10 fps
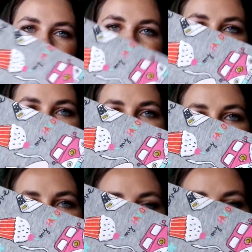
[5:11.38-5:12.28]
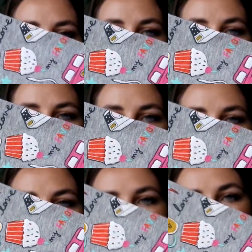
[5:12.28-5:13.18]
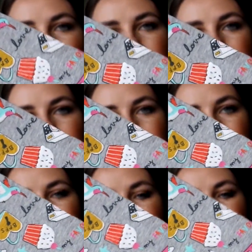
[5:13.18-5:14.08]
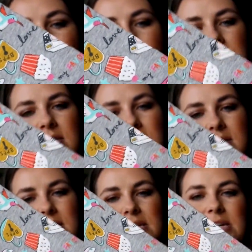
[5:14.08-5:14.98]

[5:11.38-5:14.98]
We have like a really cute print on them, cats and dogs and